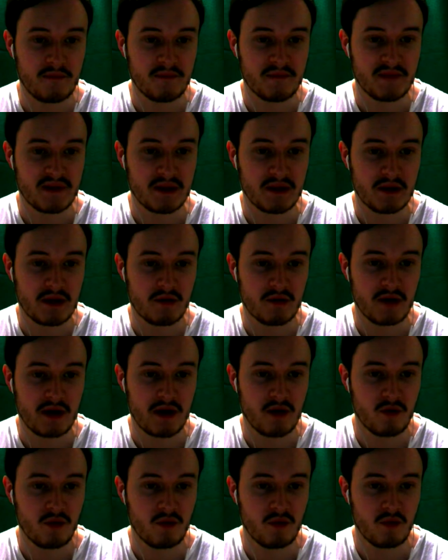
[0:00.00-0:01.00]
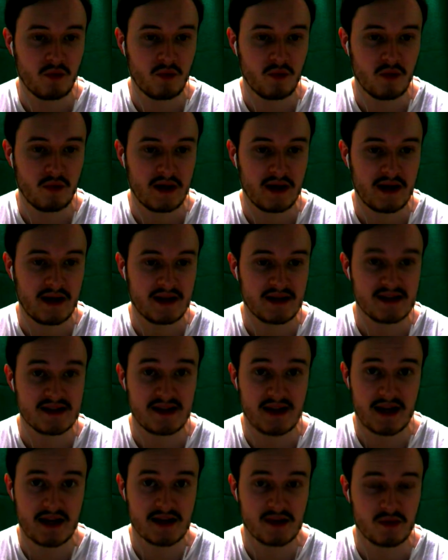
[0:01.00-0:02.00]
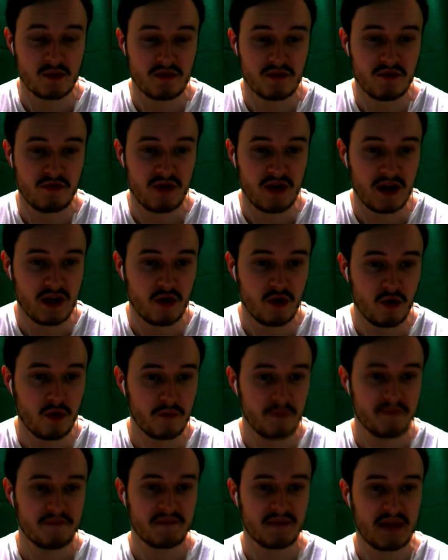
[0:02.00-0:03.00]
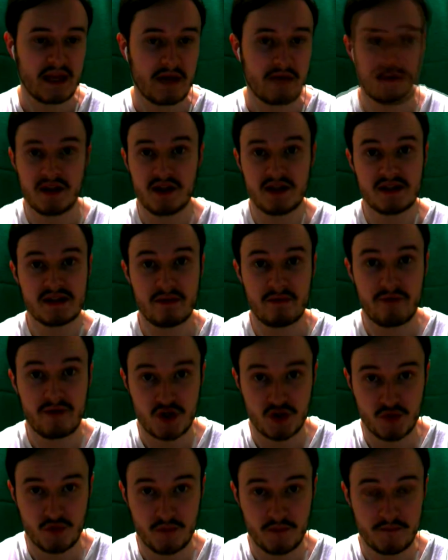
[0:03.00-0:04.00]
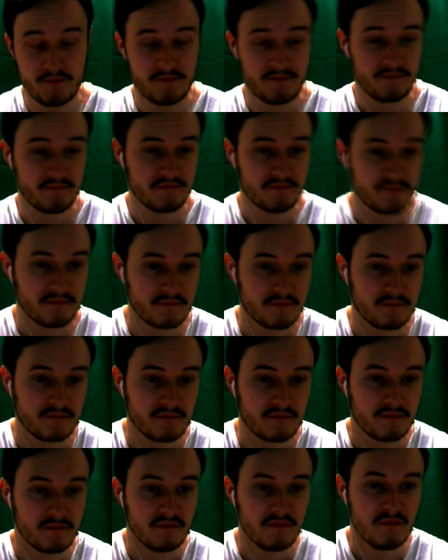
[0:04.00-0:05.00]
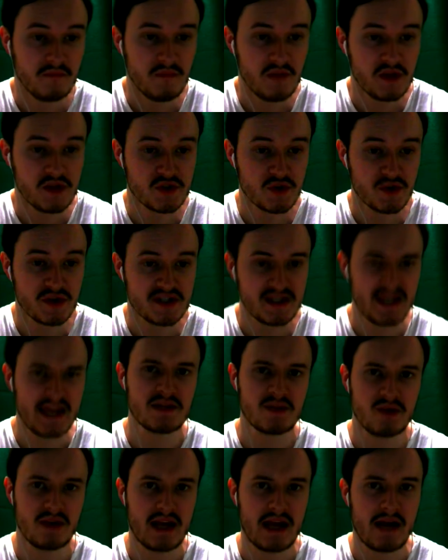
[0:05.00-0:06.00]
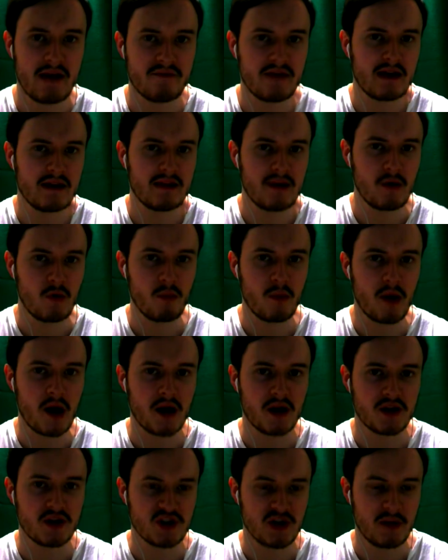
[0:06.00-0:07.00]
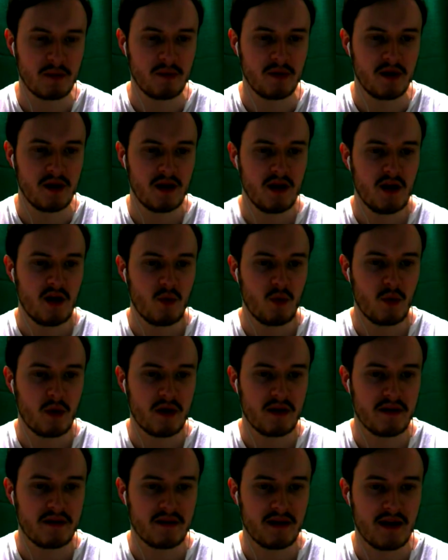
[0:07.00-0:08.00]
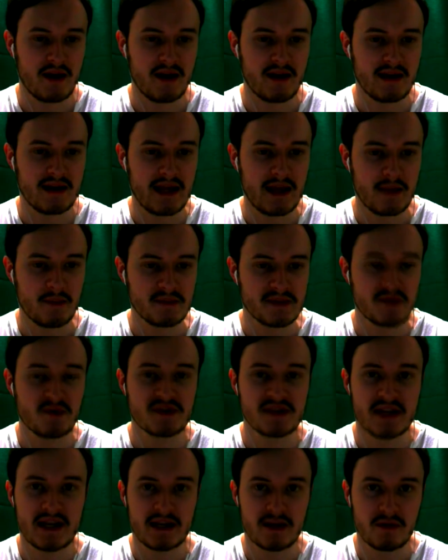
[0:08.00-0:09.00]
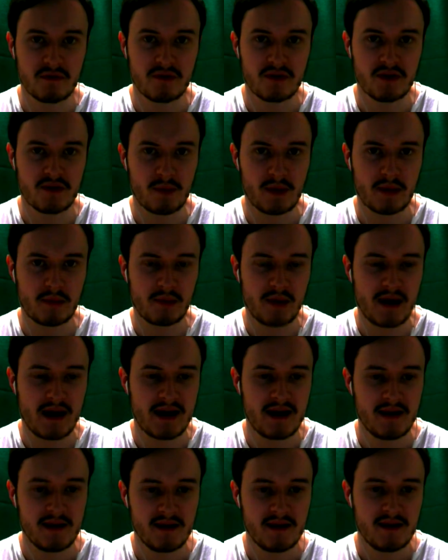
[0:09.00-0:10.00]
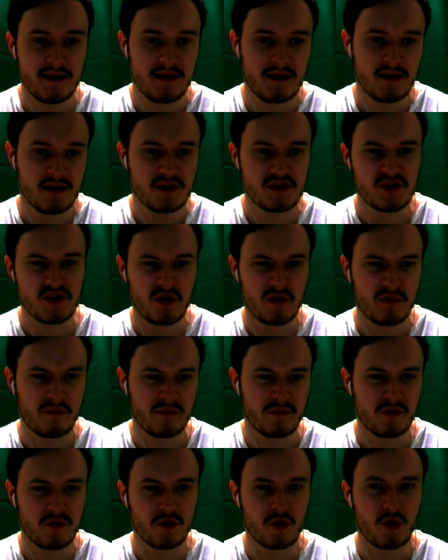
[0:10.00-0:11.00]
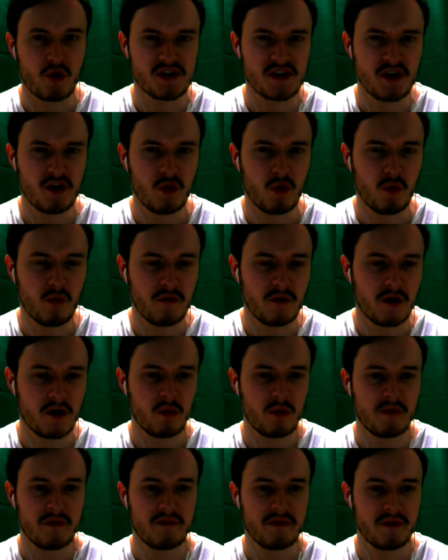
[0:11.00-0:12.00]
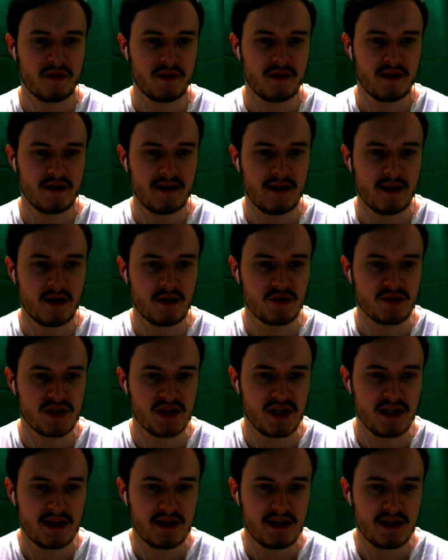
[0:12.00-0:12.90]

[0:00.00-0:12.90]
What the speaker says: the little girl, 6 with the raincoat, everything's official. So it's nice when you have that little partnership with games outside of LittleBigPlanet, sort of crossing over with the DLC.